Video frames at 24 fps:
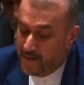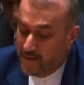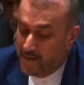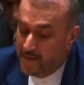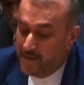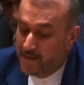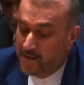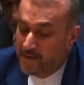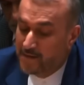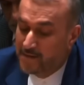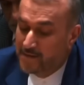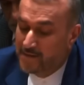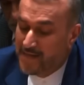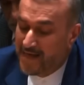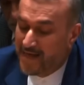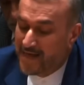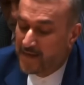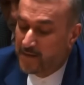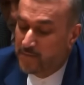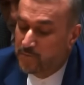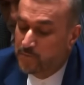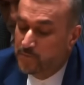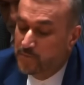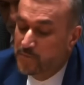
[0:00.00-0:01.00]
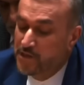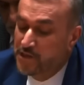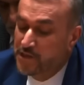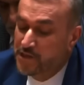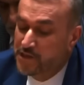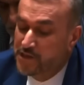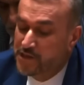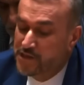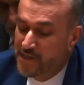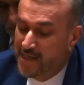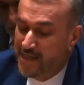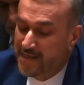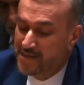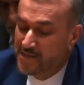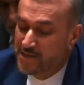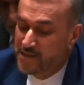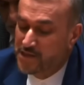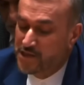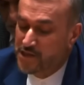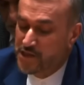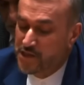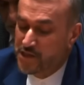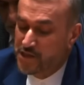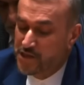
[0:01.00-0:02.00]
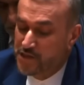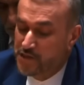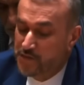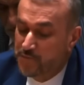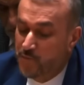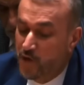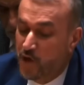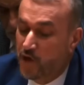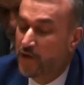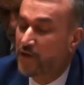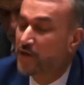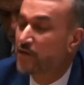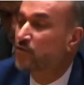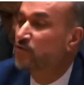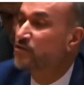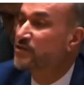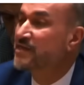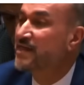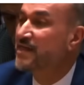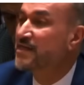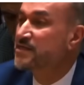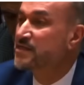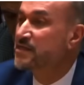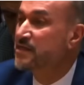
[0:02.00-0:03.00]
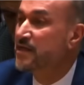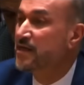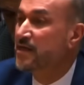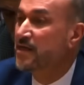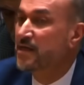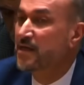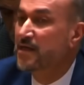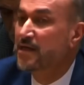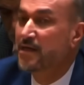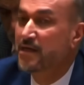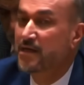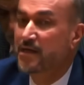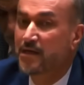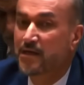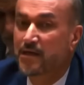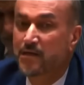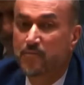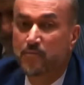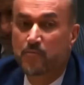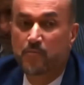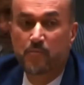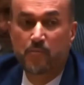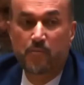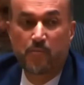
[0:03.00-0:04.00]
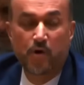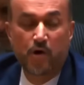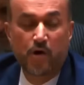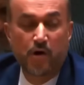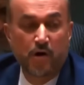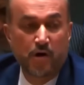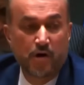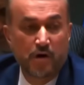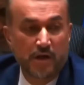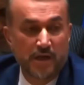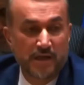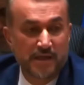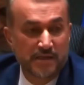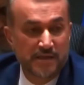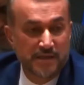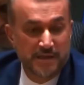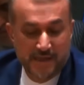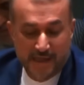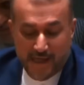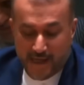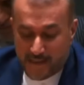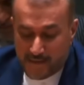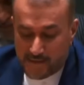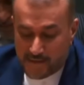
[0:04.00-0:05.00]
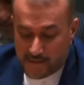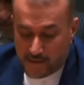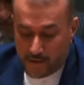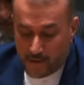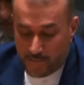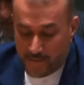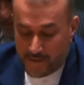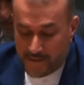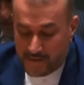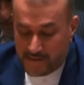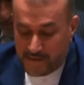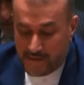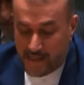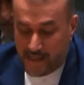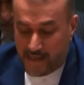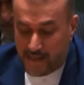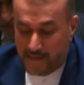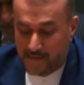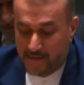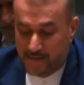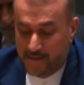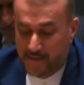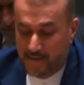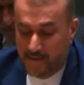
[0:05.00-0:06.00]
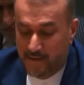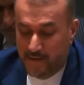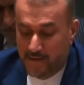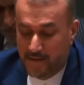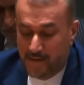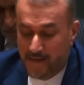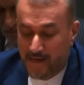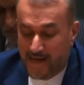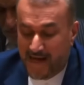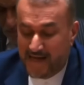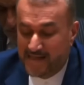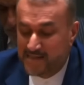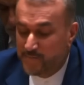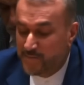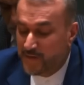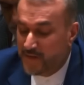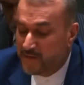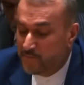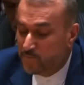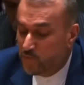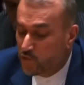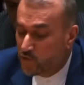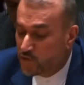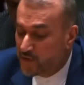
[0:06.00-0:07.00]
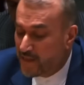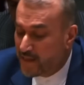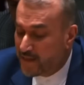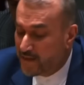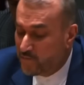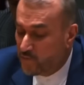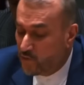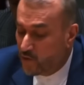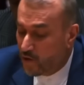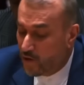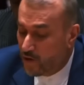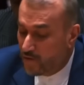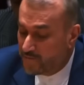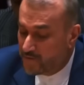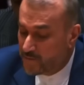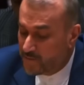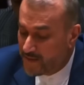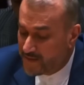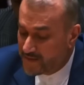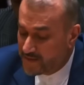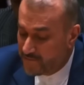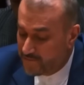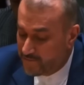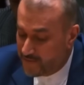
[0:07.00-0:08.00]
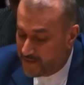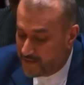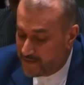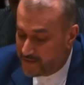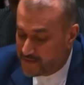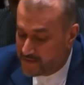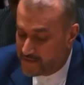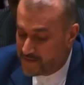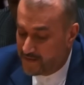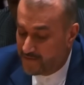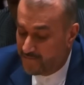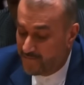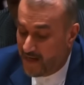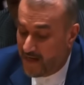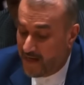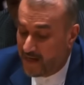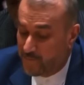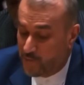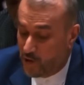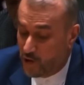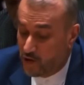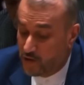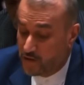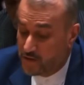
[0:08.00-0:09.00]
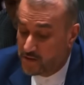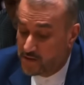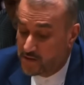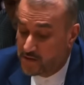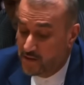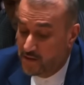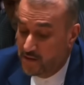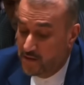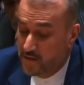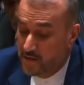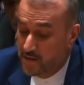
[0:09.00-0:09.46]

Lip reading: the developments and the resistance of Gaza in the last 6 months once again showed